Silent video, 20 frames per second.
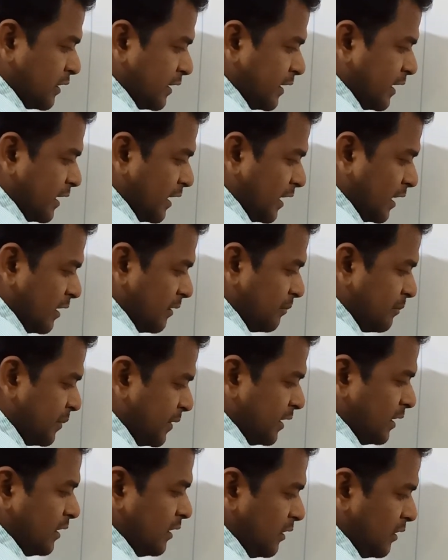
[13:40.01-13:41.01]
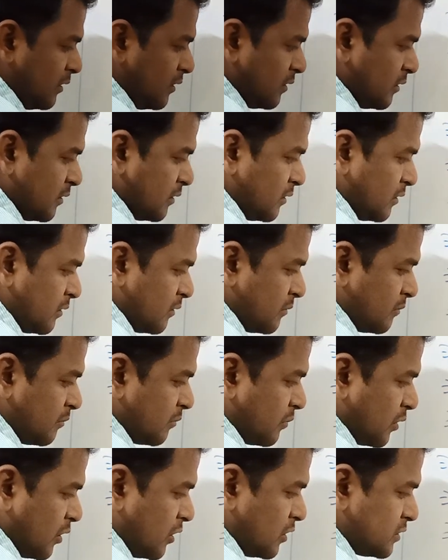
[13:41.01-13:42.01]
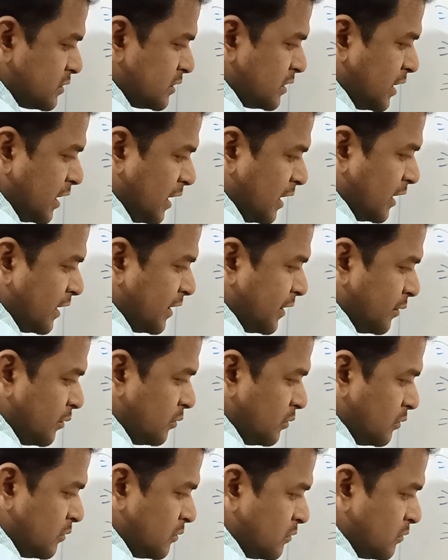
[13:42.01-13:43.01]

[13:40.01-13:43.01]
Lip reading: del p plus del q.